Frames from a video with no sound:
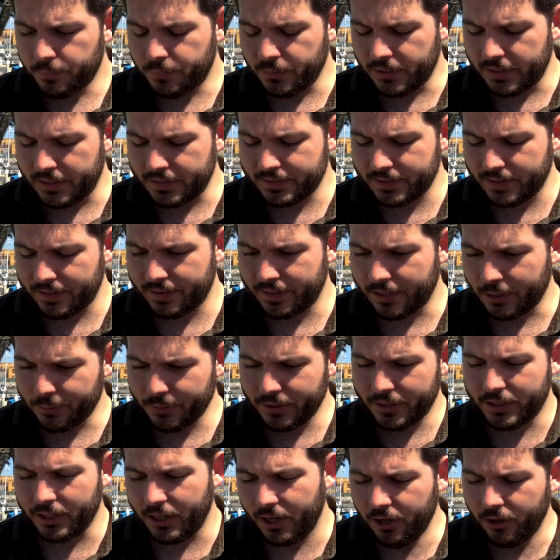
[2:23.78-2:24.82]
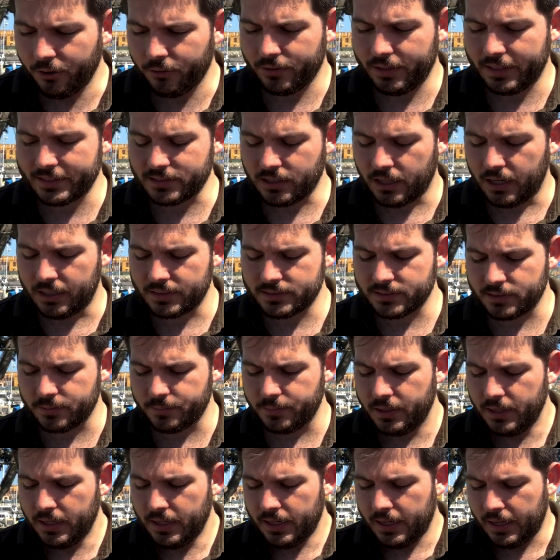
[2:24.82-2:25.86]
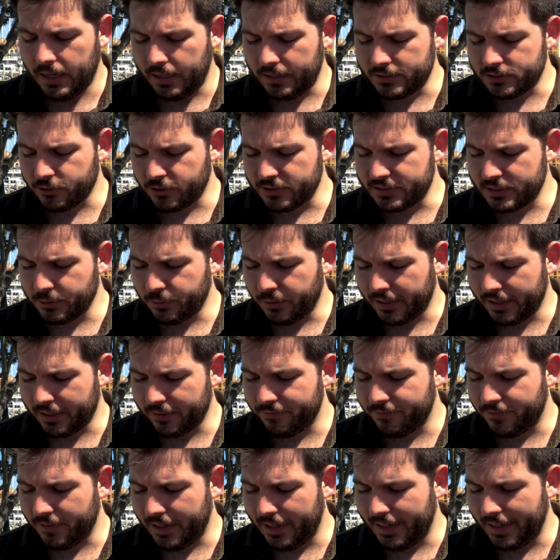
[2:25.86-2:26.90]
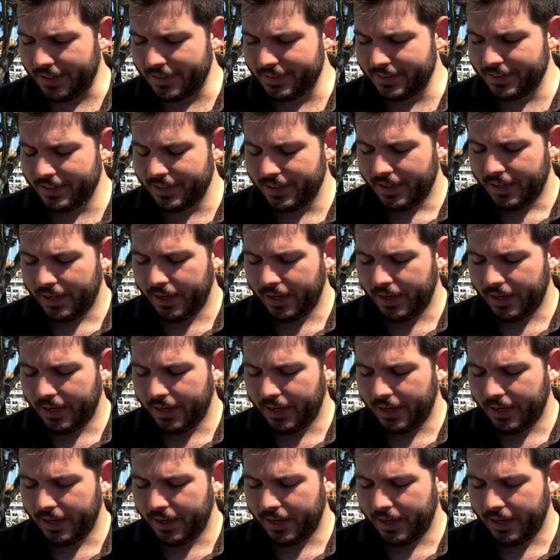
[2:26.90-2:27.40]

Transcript: But there we go. That's awesome. Uh, so let's see what I can find.